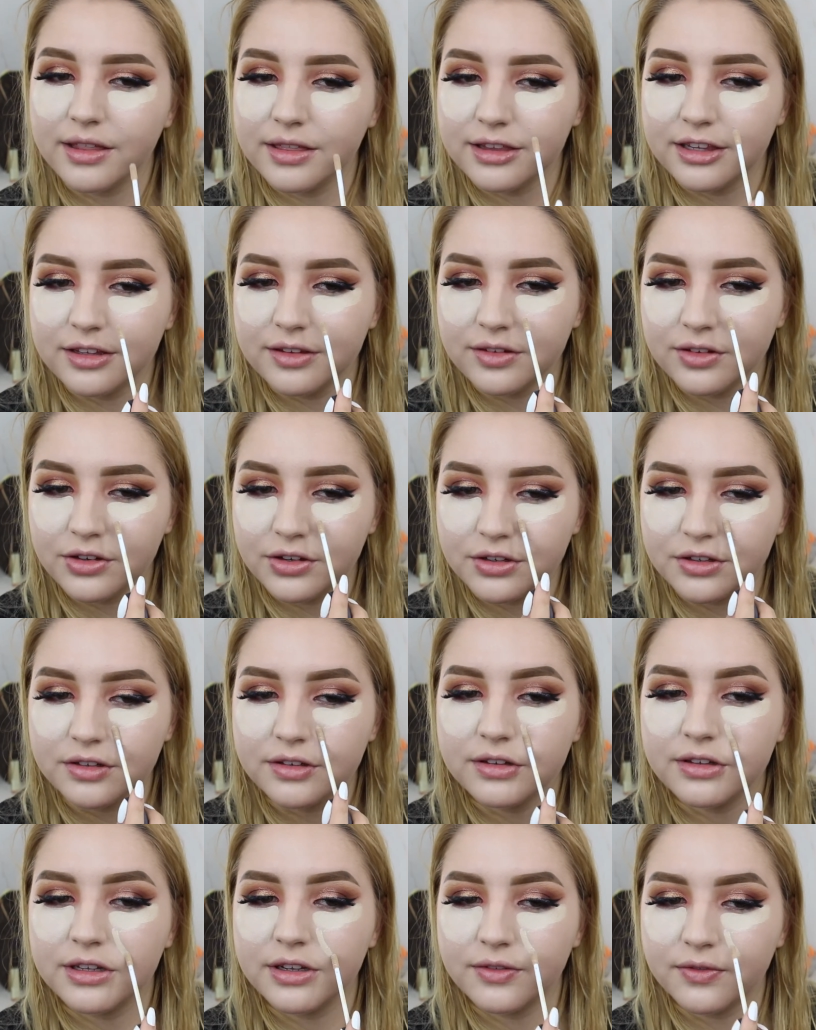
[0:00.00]
this year is
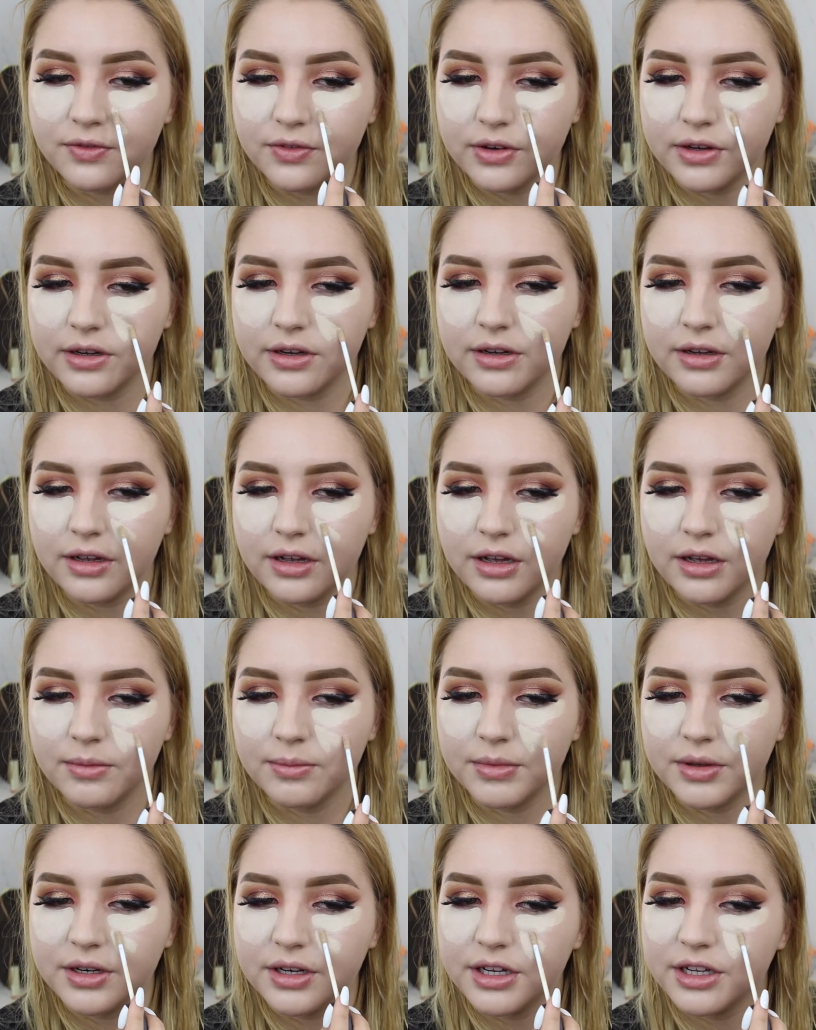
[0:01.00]
different.
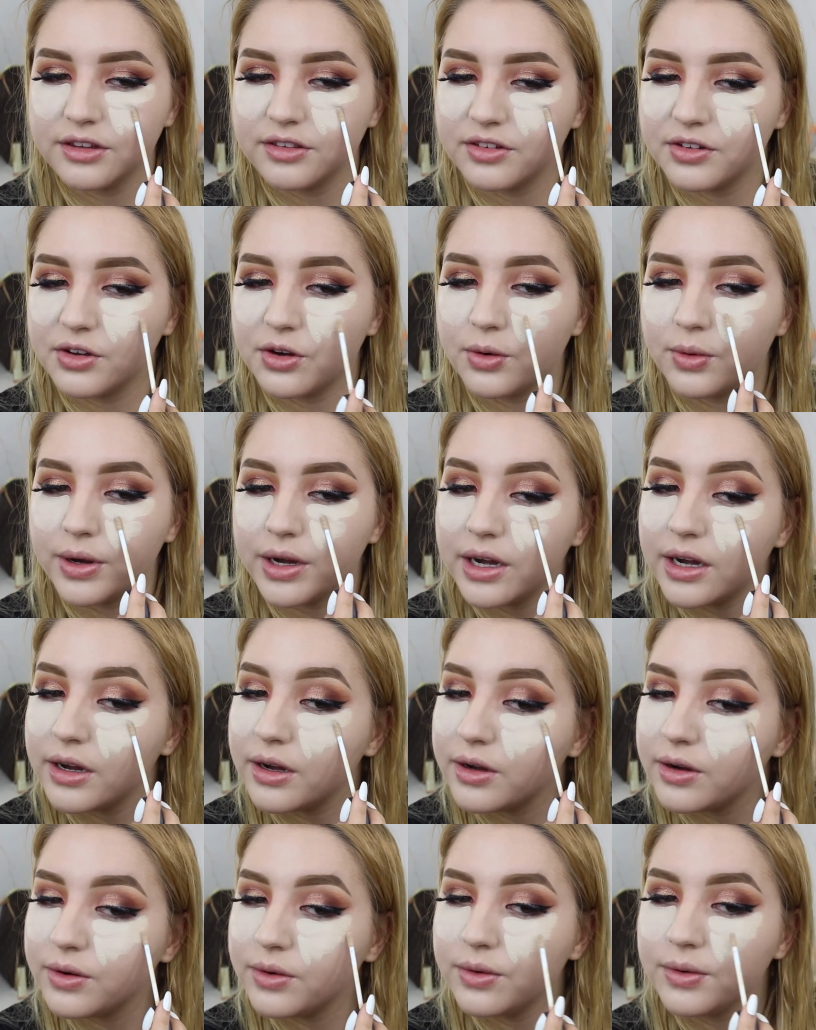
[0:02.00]
I'm gonna get to go
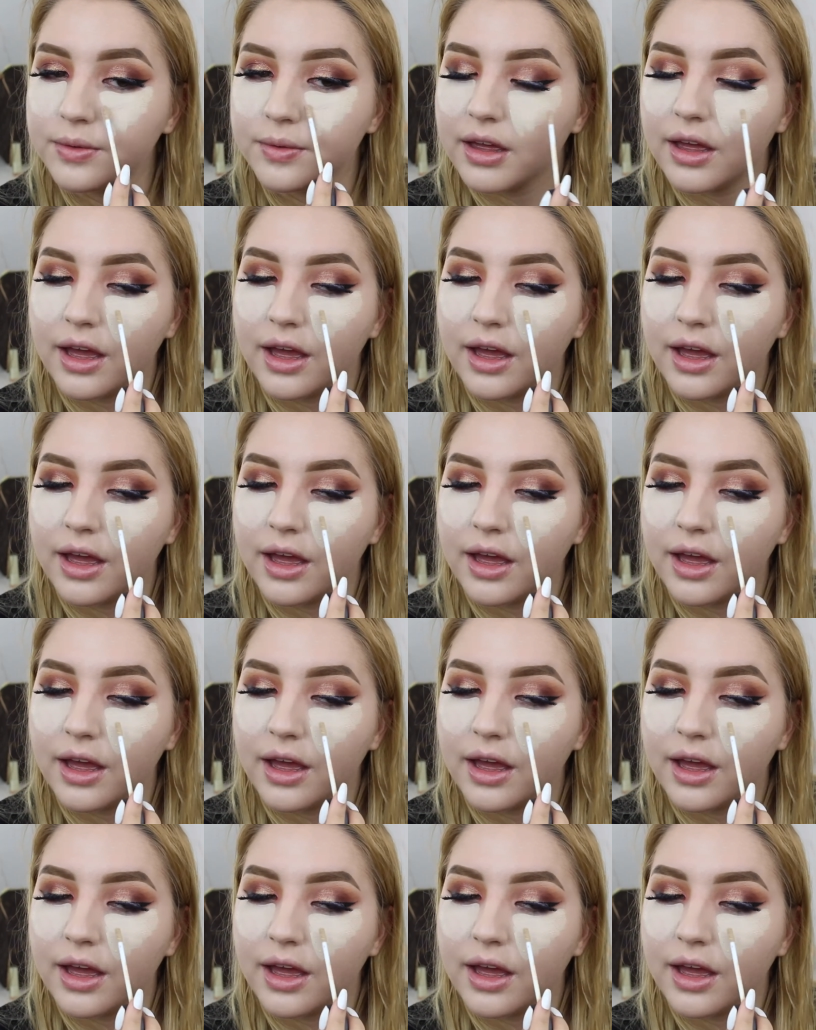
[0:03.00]
out.